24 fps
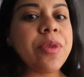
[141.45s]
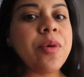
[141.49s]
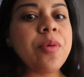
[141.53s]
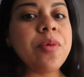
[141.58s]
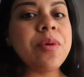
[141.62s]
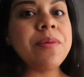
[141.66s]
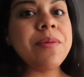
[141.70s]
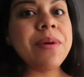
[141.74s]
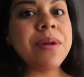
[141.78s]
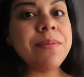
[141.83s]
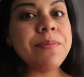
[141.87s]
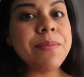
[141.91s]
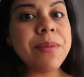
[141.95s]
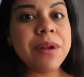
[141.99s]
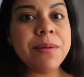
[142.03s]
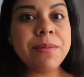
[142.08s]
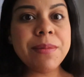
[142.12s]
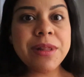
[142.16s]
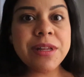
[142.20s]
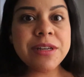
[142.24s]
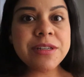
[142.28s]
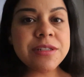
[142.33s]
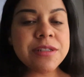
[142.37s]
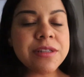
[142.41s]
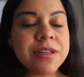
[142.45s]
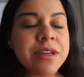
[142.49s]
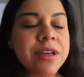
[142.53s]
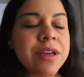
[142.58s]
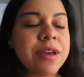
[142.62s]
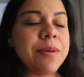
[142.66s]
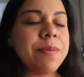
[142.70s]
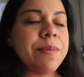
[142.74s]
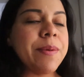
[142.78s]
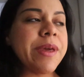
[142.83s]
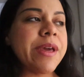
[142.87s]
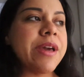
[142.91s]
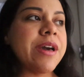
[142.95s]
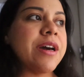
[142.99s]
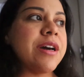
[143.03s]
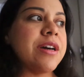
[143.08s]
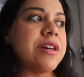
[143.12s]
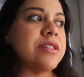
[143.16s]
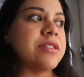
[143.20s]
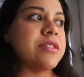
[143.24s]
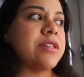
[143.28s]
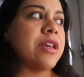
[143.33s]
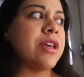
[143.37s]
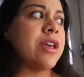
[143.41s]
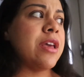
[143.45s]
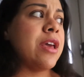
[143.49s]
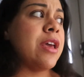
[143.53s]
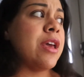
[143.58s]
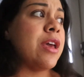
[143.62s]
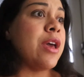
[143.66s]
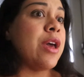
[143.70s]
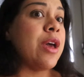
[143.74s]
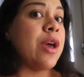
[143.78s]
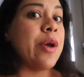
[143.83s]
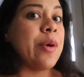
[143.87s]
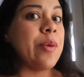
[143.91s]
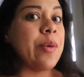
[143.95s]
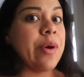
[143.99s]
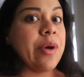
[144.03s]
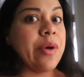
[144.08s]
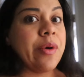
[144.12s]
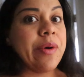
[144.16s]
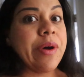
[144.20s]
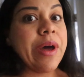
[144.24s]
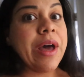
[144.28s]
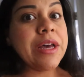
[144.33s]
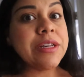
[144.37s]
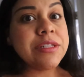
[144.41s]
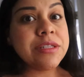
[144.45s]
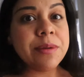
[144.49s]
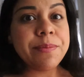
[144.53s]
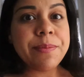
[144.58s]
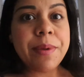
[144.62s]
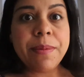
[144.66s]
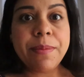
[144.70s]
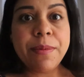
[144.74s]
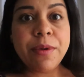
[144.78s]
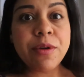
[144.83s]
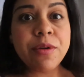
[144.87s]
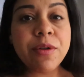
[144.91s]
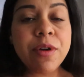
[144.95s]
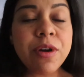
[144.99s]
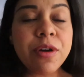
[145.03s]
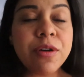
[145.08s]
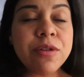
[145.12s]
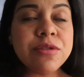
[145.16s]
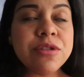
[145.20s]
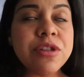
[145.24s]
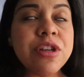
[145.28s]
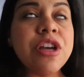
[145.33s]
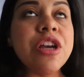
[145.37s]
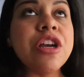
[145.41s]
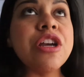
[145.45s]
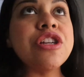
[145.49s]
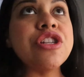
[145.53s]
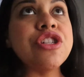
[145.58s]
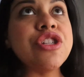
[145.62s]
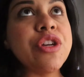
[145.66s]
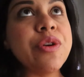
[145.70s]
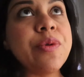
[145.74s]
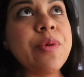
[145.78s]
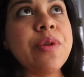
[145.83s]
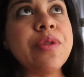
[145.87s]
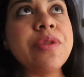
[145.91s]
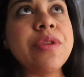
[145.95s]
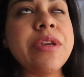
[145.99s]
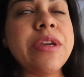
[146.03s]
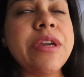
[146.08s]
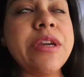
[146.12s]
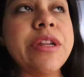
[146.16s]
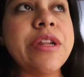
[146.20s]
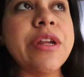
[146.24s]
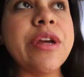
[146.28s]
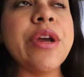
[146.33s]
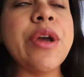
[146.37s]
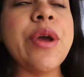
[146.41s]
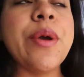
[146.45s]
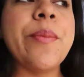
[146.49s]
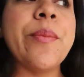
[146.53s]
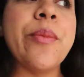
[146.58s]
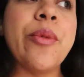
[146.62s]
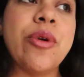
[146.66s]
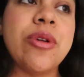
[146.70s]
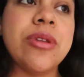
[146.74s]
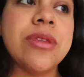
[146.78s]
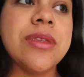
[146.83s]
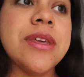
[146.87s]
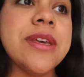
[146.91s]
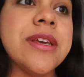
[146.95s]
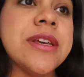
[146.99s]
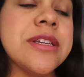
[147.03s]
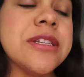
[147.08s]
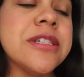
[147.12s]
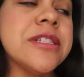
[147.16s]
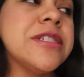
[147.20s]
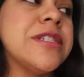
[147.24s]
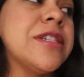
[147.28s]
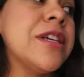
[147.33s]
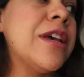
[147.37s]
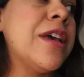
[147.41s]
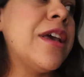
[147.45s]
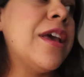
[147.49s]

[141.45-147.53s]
We went minimalistic because, well, as the baby grows, she will need more things.